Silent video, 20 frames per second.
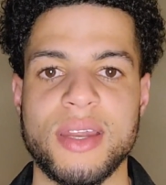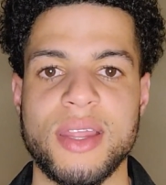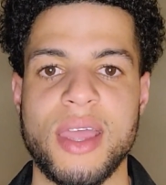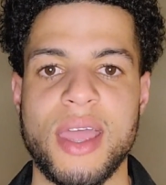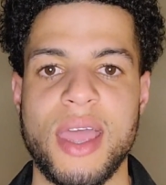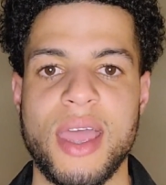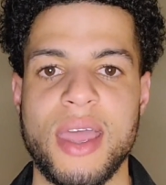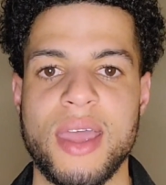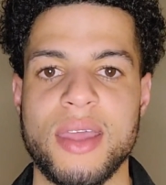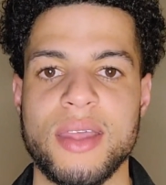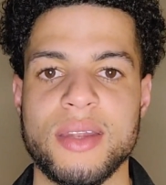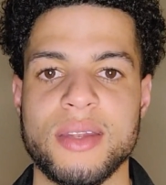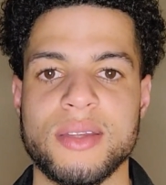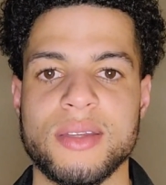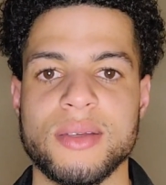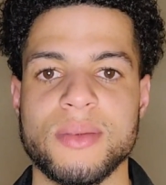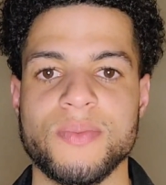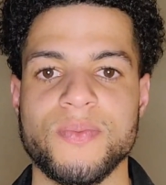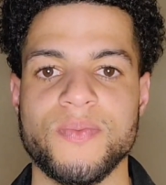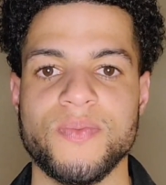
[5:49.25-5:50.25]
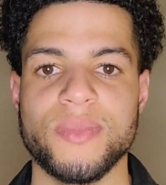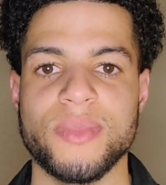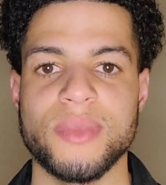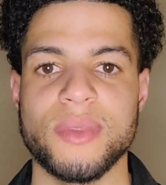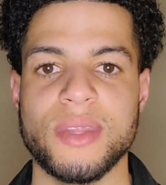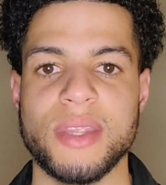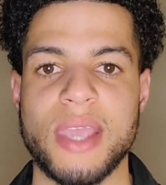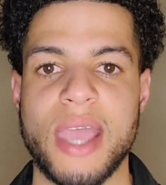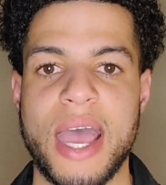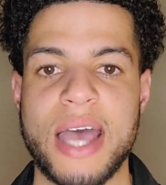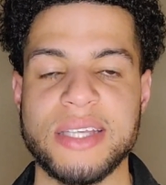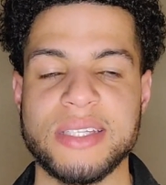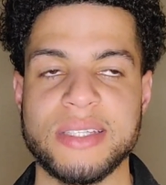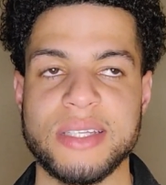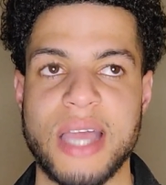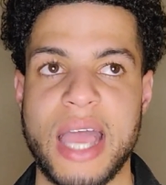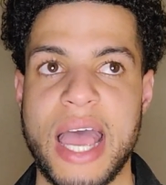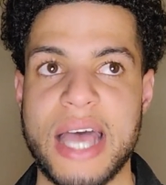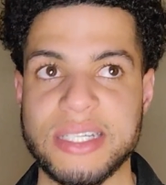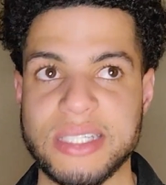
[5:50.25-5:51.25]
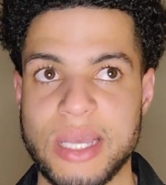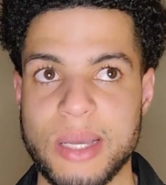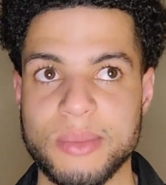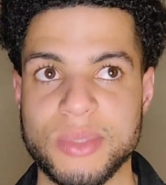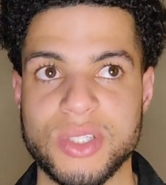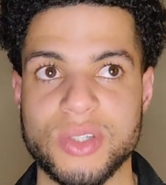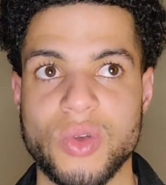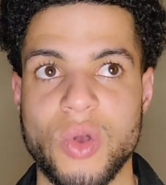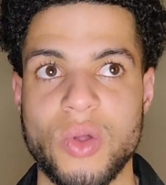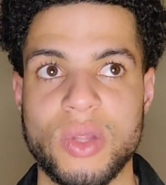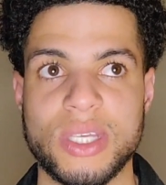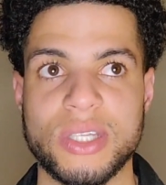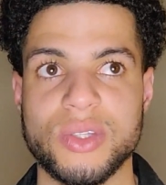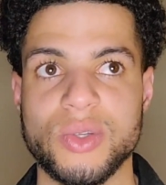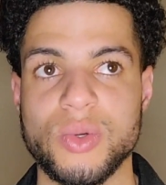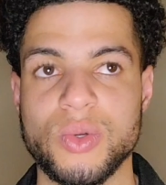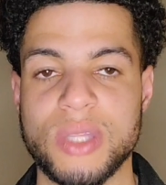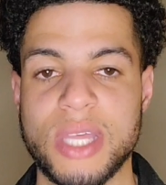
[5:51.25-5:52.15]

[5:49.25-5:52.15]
And as as I'm scrolling through,